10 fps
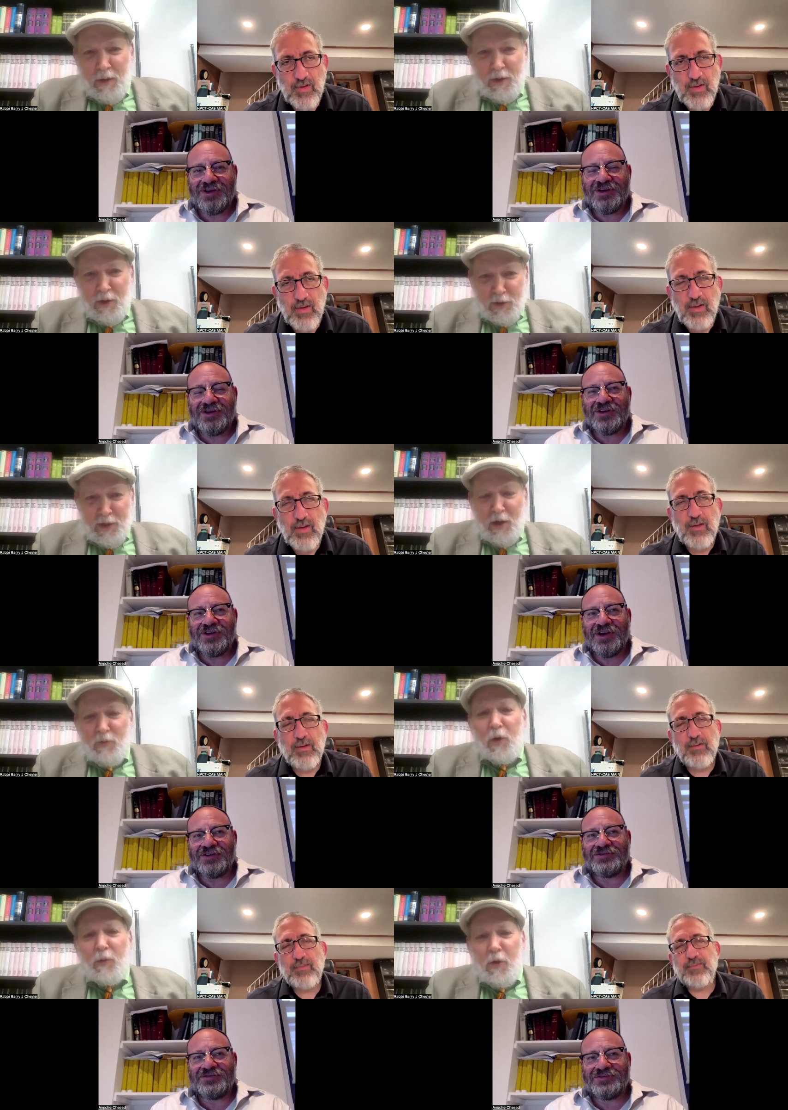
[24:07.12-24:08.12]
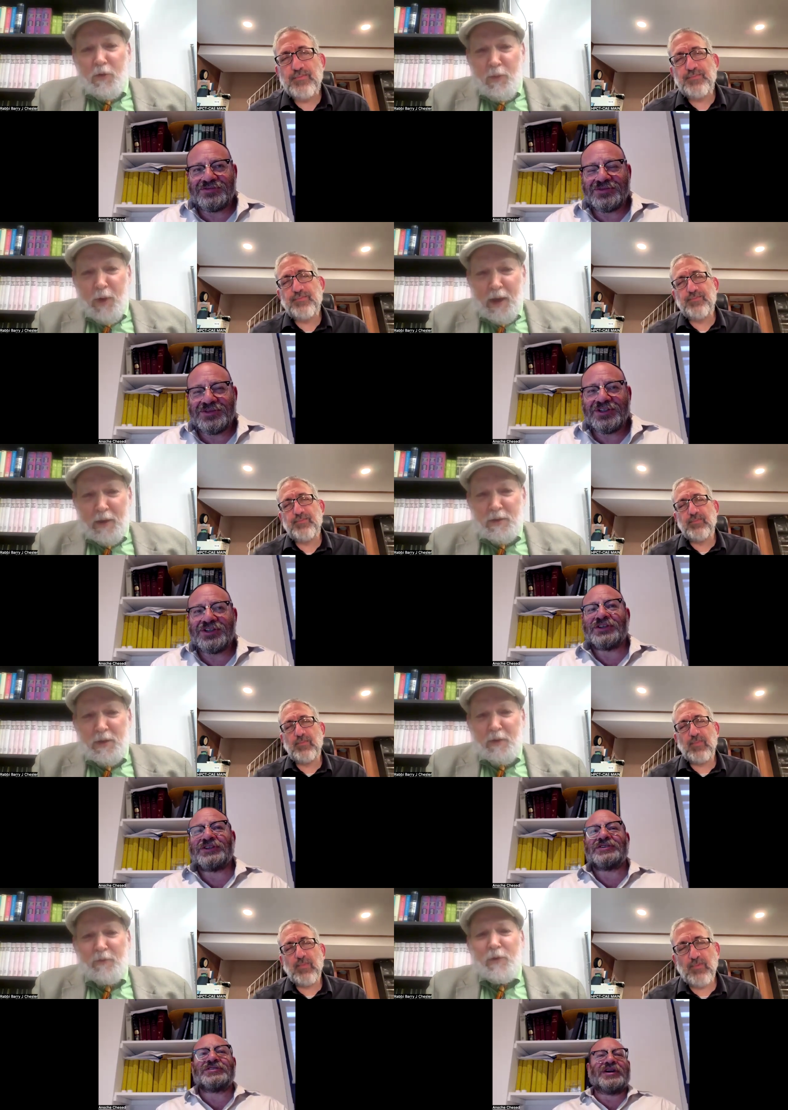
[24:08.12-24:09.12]
Speaker 1: You know, it's got to work both ways.
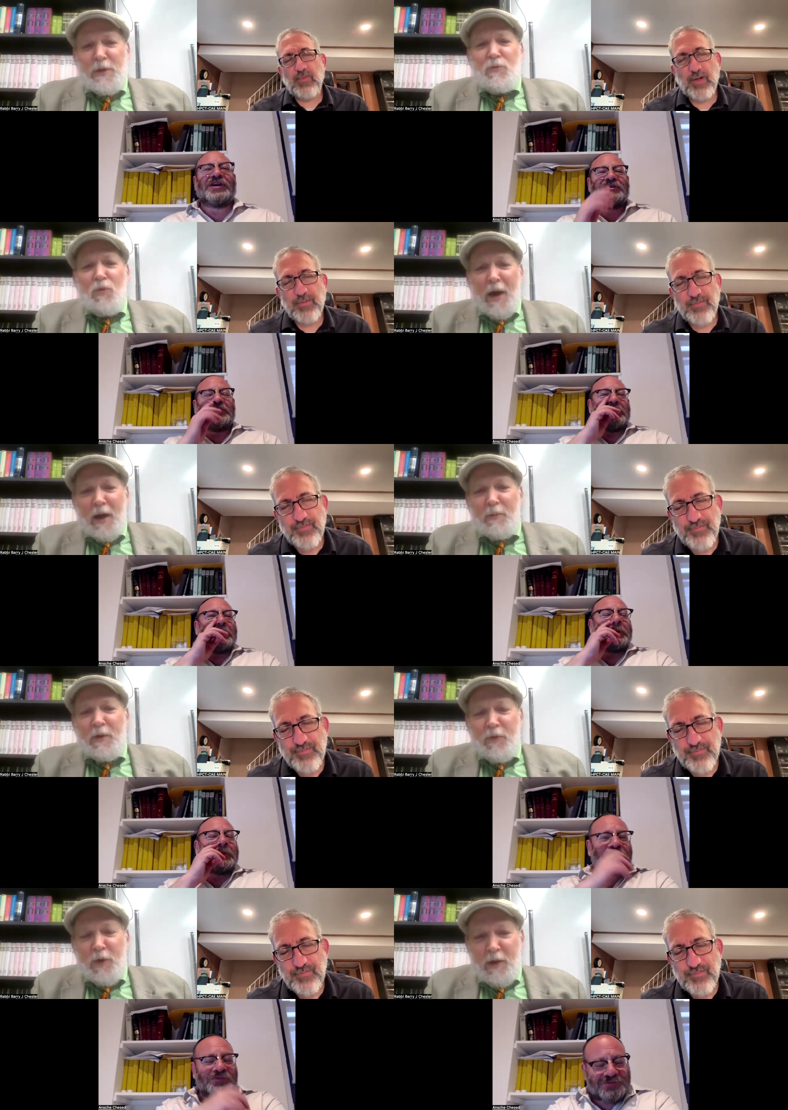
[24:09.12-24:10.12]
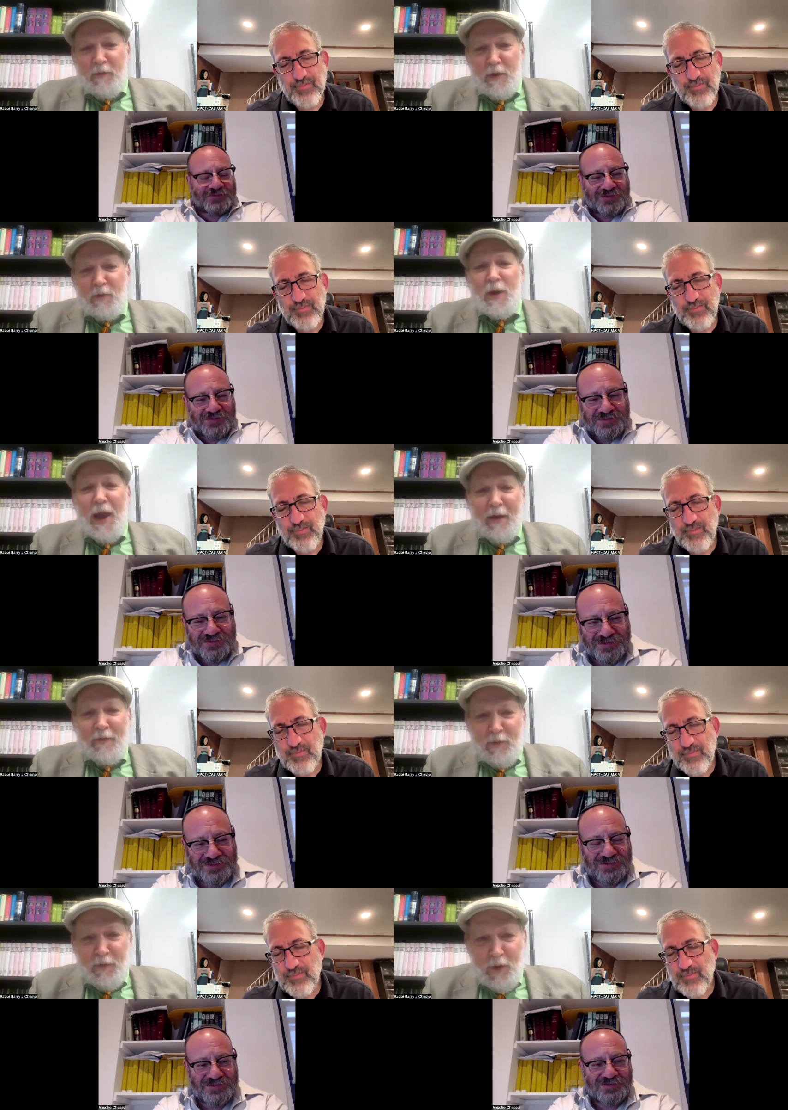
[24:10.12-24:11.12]
If we yeah. want to be forgiven, we
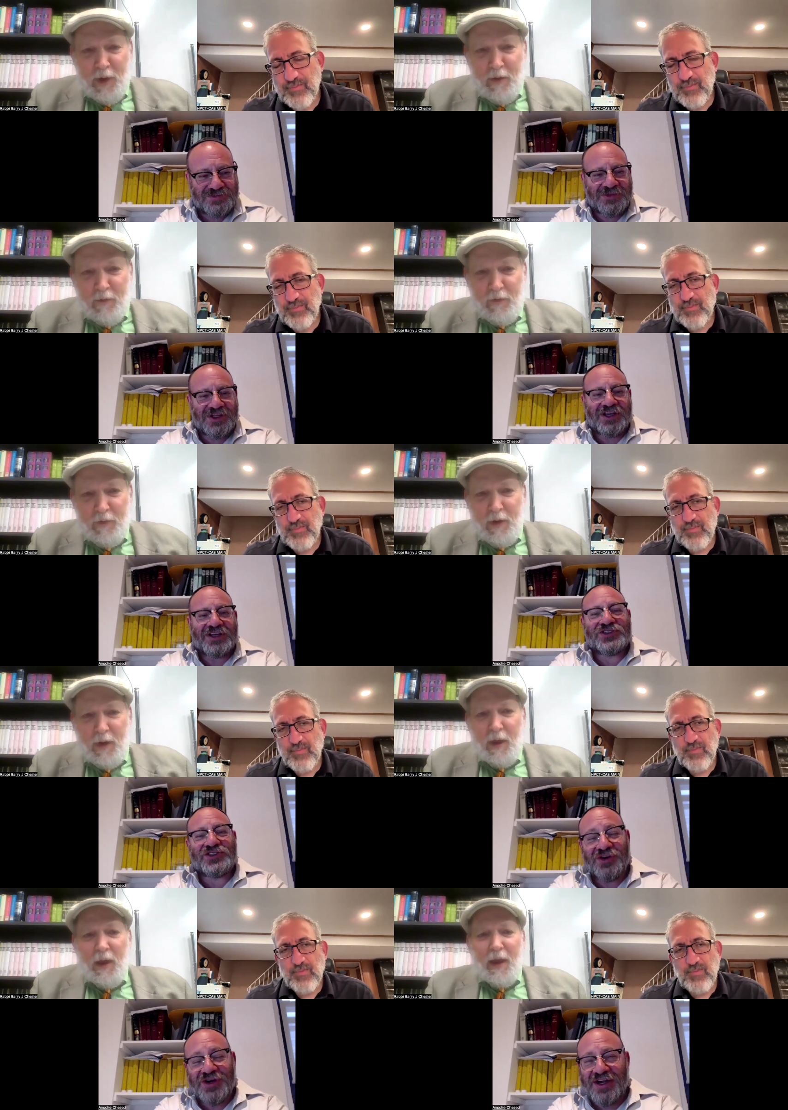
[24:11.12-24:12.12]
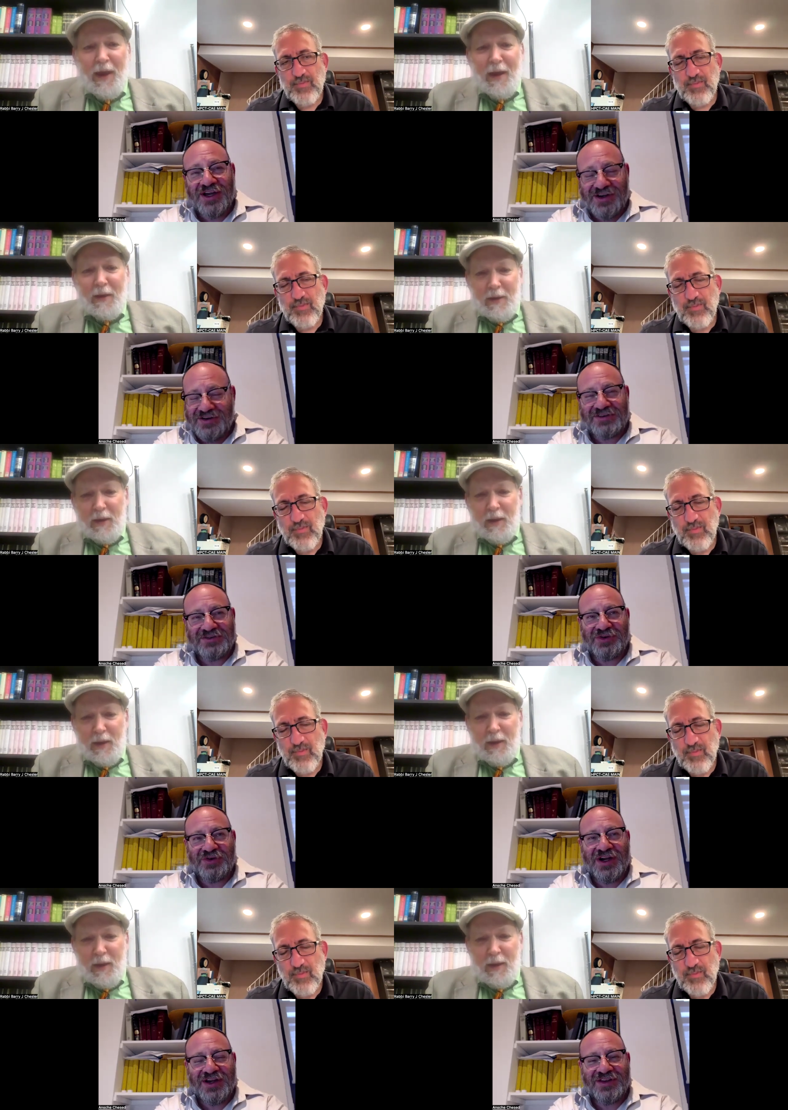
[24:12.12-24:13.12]
have to forgive.
Speaker 2: So I, yeah.
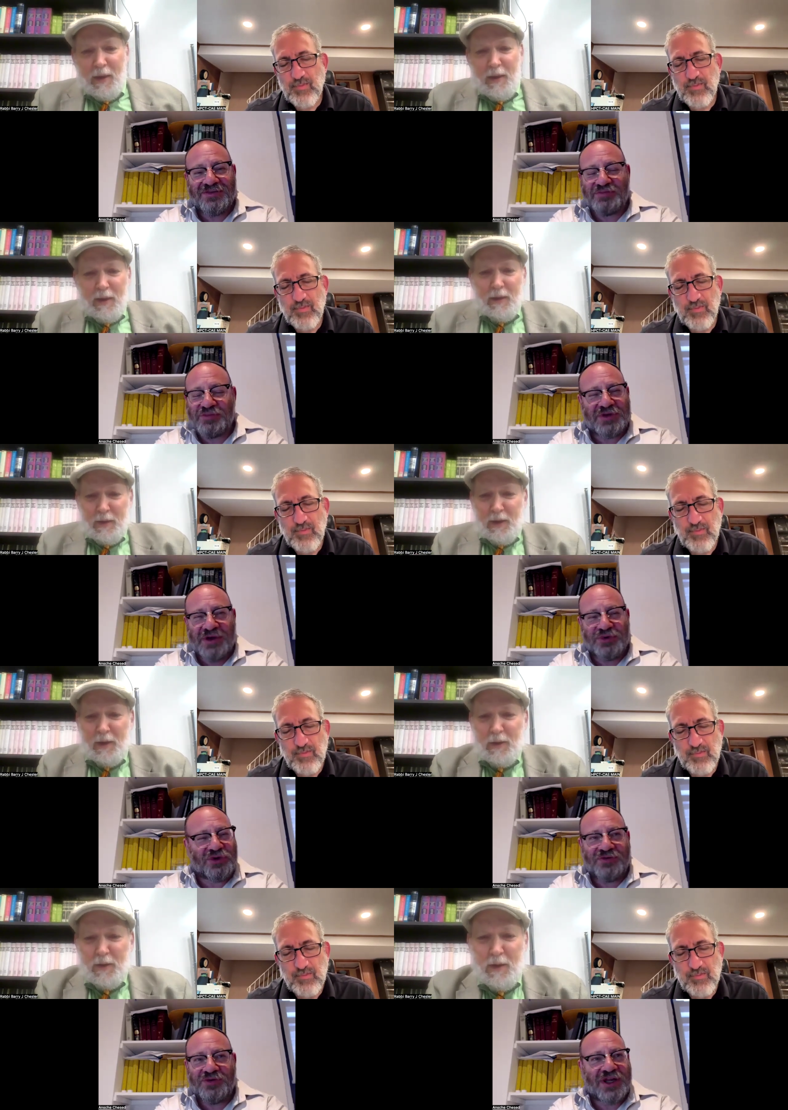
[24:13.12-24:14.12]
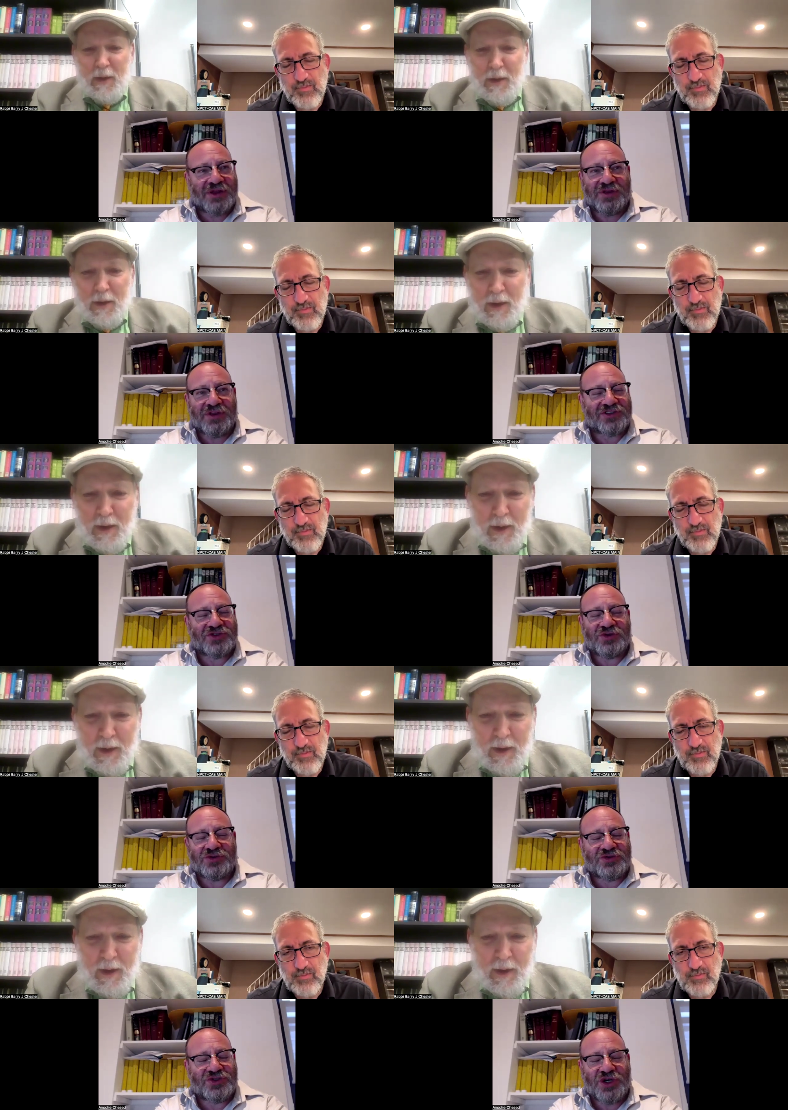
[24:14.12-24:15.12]
the, beautiful. Yeah. I think that's
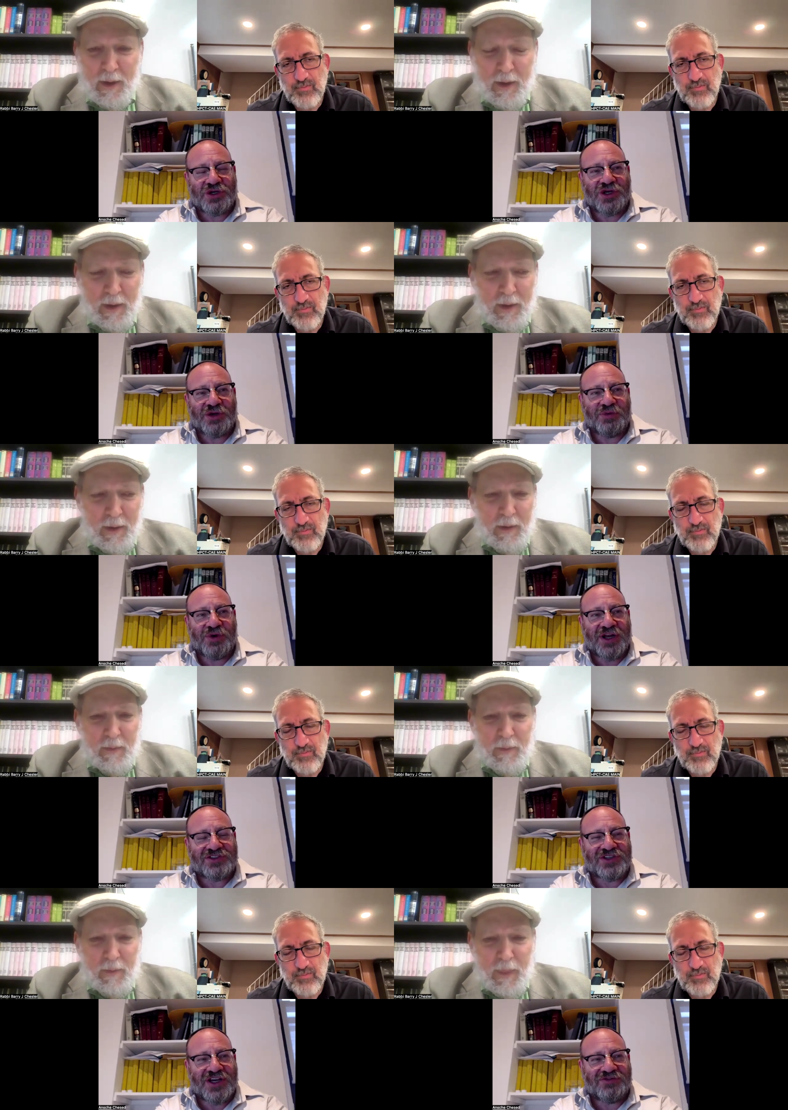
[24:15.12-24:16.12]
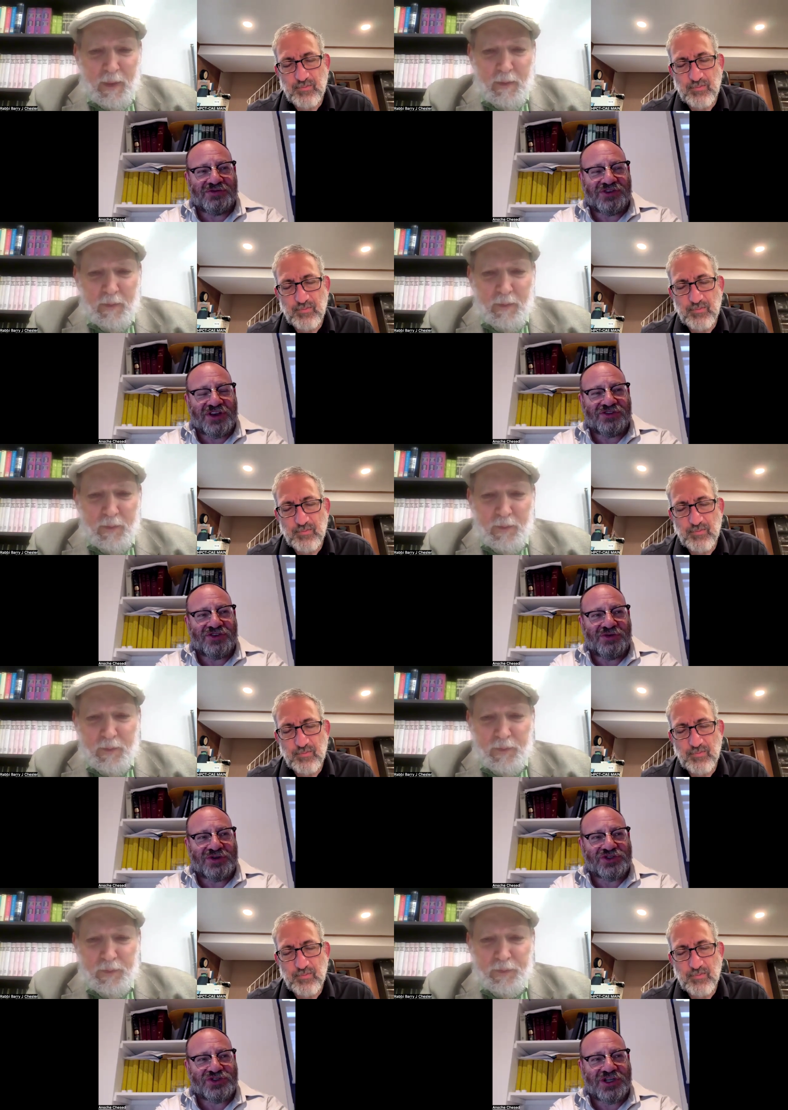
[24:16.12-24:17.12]
totally on point. I, I said this on
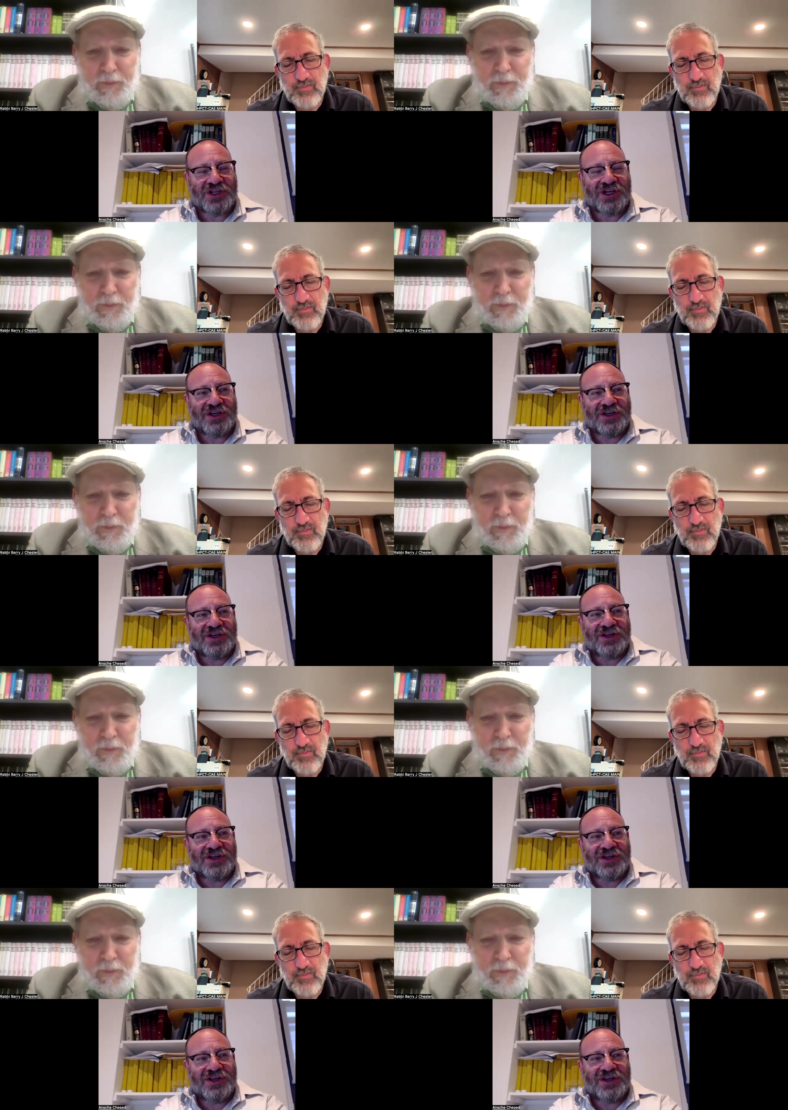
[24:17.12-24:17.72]
Rosh Hashanah.